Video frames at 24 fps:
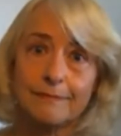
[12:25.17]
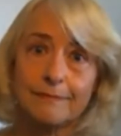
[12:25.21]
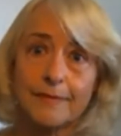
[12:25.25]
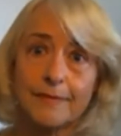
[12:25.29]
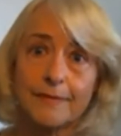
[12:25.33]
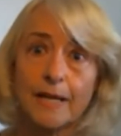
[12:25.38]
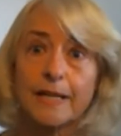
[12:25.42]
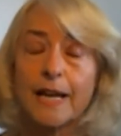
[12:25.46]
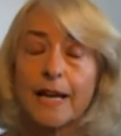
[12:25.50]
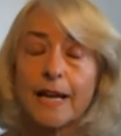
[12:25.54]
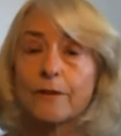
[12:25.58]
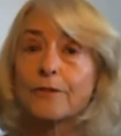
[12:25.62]

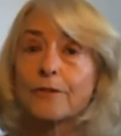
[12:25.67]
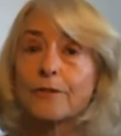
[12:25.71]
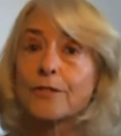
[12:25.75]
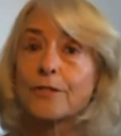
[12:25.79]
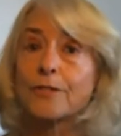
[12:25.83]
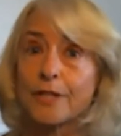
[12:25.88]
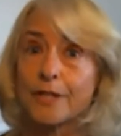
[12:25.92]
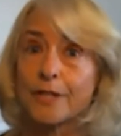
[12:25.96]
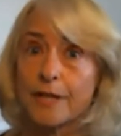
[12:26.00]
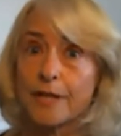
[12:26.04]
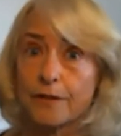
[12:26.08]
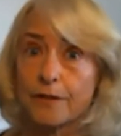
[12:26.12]
Now, there's
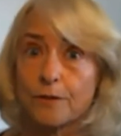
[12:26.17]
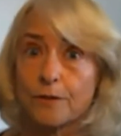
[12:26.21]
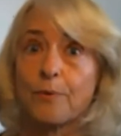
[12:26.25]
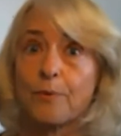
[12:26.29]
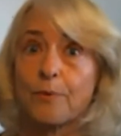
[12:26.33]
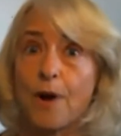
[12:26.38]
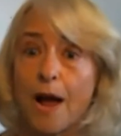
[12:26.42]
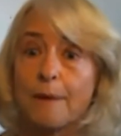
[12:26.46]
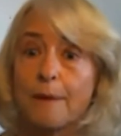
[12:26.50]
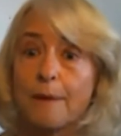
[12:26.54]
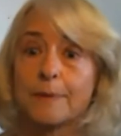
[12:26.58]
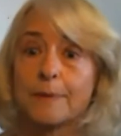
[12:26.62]
another
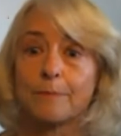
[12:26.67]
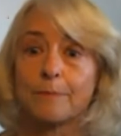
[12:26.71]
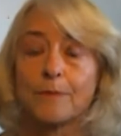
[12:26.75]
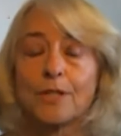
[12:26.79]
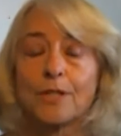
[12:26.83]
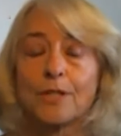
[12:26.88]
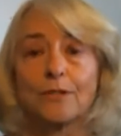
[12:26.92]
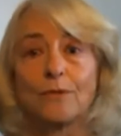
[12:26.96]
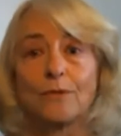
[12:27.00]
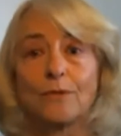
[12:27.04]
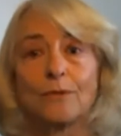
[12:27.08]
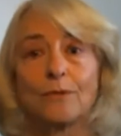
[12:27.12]
problem
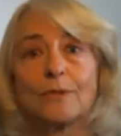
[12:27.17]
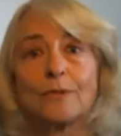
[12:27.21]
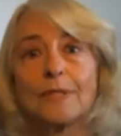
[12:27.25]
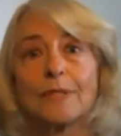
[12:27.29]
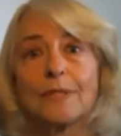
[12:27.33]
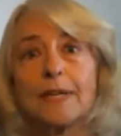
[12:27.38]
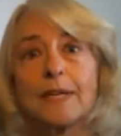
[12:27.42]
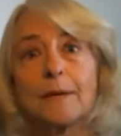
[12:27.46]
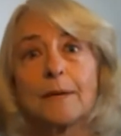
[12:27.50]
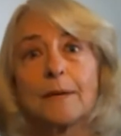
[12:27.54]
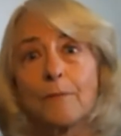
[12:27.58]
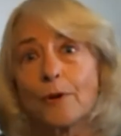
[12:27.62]
too.
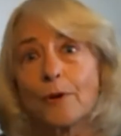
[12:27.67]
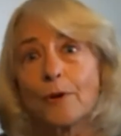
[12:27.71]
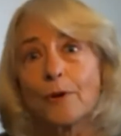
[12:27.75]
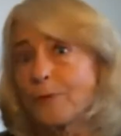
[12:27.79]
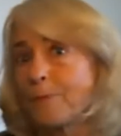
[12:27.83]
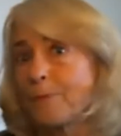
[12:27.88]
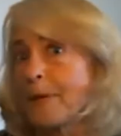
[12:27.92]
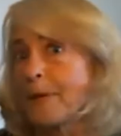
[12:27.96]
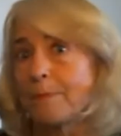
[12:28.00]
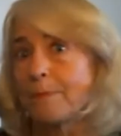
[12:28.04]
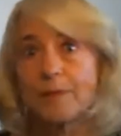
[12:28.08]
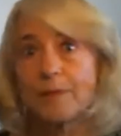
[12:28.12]
Most
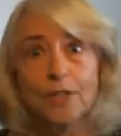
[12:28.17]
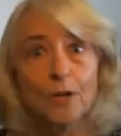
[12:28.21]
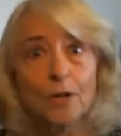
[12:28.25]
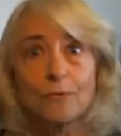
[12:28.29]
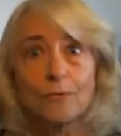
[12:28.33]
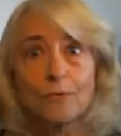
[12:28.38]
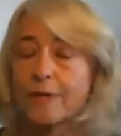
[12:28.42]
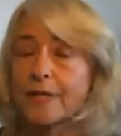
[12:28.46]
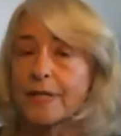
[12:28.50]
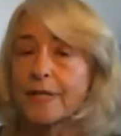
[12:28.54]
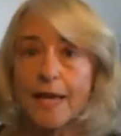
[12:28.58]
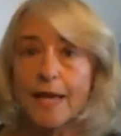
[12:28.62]
people don't
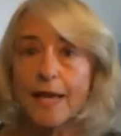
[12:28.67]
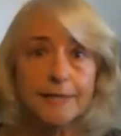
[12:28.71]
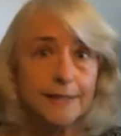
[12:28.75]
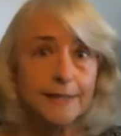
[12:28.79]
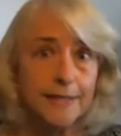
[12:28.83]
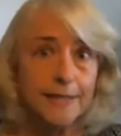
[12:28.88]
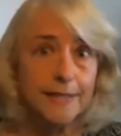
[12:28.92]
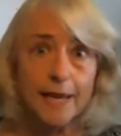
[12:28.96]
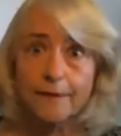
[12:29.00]
realize the